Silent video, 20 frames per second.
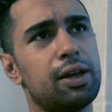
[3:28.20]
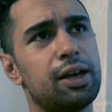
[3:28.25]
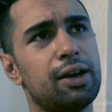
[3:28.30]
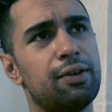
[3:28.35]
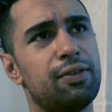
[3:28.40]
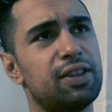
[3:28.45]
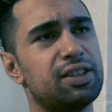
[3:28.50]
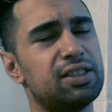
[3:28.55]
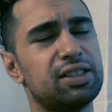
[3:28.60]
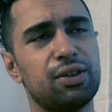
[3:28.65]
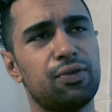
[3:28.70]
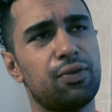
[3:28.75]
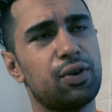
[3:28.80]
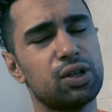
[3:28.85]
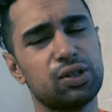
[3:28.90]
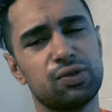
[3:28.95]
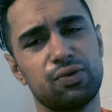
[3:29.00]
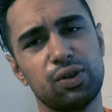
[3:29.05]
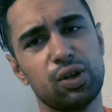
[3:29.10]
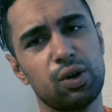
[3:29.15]
if this is the
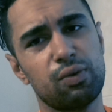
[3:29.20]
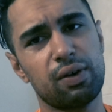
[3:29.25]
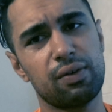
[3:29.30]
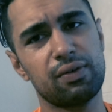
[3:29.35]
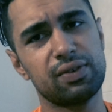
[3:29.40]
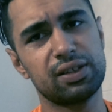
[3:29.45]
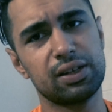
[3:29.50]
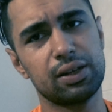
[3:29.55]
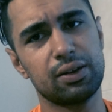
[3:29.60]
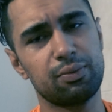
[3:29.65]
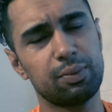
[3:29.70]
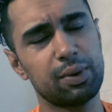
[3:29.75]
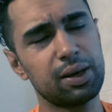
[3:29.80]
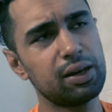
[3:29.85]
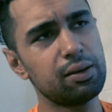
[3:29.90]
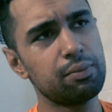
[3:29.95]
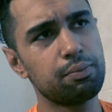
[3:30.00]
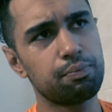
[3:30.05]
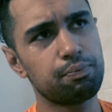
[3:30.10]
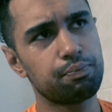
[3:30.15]
first video you've ever seen of
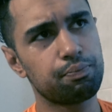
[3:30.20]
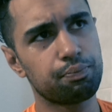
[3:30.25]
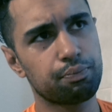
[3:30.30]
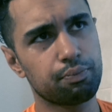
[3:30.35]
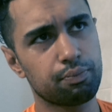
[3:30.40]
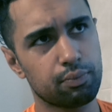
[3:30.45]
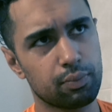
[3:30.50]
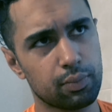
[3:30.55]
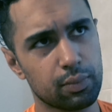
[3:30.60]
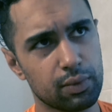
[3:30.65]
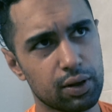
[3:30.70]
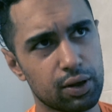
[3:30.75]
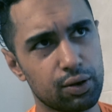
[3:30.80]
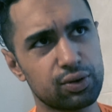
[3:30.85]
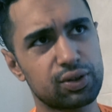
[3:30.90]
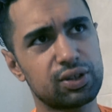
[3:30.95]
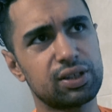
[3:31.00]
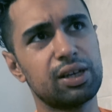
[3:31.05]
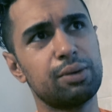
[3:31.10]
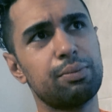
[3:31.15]
me, you'll
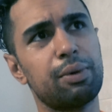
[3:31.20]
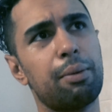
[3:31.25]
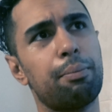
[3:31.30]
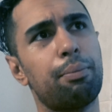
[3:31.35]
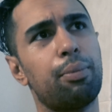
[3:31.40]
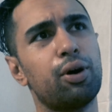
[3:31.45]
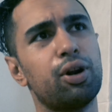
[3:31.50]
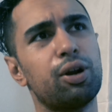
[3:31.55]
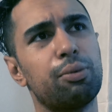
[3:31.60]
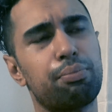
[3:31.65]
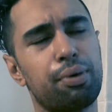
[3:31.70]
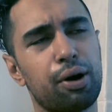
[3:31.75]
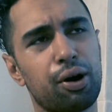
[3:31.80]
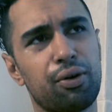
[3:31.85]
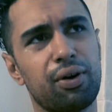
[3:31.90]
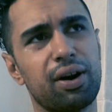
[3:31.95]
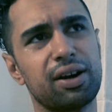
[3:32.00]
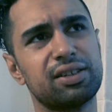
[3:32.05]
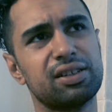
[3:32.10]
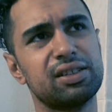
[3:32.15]
see my body
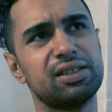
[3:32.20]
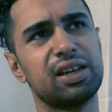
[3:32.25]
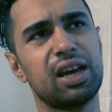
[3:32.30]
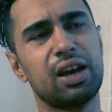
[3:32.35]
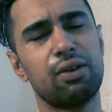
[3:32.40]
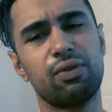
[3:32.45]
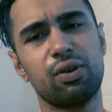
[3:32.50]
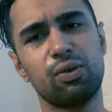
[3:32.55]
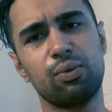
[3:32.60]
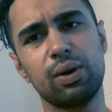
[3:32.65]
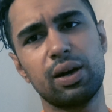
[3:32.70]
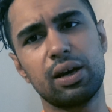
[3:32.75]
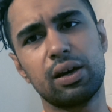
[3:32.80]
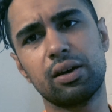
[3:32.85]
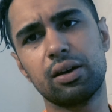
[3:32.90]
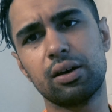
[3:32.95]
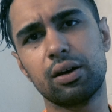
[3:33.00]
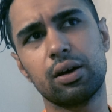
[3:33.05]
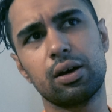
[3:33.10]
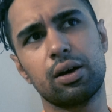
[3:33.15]
progresses every
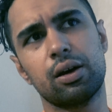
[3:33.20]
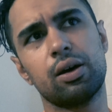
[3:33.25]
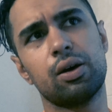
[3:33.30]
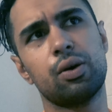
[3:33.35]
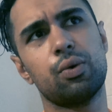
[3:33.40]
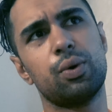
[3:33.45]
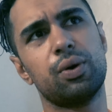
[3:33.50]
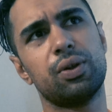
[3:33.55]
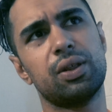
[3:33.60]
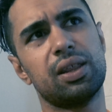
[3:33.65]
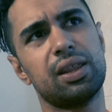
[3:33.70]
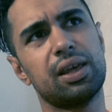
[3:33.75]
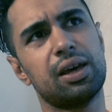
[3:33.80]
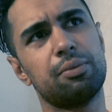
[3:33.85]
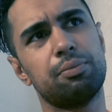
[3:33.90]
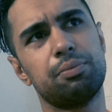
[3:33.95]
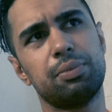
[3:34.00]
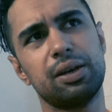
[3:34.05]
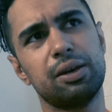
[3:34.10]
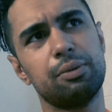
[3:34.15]
week. Whether
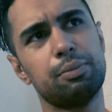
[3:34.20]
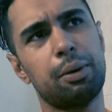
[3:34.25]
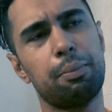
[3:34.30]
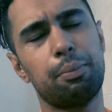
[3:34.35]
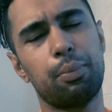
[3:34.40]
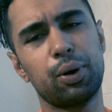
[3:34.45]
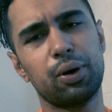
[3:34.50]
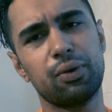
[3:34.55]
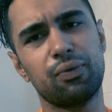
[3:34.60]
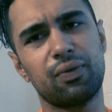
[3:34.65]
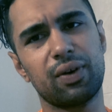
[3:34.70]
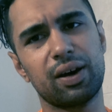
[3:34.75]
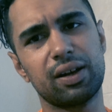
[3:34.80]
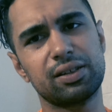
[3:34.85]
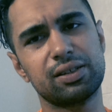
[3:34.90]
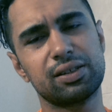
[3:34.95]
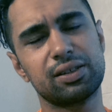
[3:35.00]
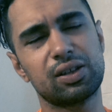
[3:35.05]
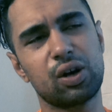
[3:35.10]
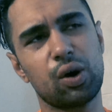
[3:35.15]
that be my body
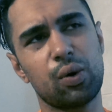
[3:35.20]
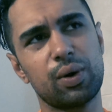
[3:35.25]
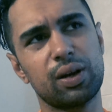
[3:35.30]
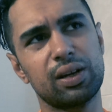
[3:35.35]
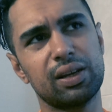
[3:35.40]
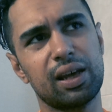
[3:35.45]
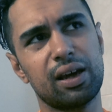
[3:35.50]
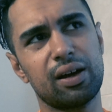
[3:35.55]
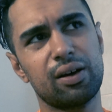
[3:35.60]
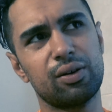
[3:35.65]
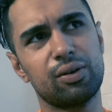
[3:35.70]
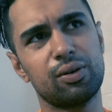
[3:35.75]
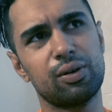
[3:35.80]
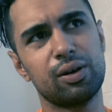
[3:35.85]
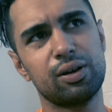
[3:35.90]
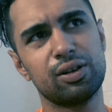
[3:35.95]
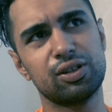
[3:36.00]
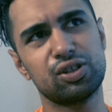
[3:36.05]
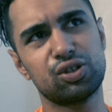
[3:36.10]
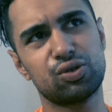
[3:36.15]
fat's going down,
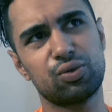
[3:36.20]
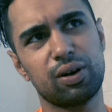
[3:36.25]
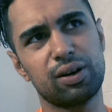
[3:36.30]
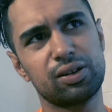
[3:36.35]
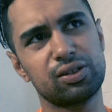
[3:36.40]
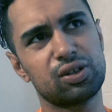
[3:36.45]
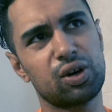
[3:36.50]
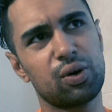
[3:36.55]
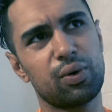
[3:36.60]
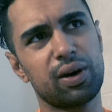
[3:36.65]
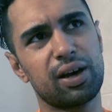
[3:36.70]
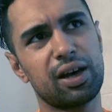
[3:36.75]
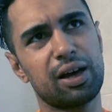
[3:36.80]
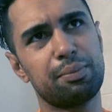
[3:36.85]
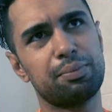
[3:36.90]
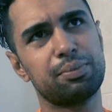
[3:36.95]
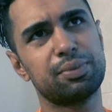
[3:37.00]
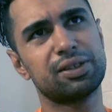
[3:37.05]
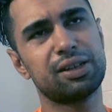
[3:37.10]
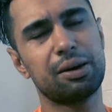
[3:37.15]
strength's going
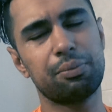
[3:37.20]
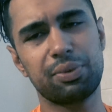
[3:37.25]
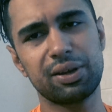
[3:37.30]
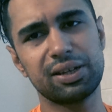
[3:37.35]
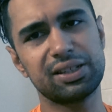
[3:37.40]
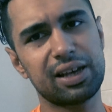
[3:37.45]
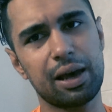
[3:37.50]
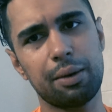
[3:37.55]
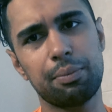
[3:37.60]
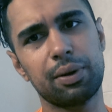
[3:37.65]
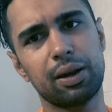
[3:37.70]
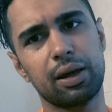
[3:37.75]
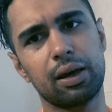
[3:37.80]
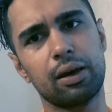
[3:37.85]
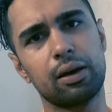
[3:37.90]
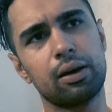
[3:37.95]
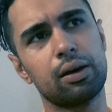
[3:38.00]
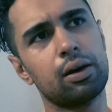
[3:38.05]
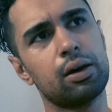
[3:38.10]
up, something's happening.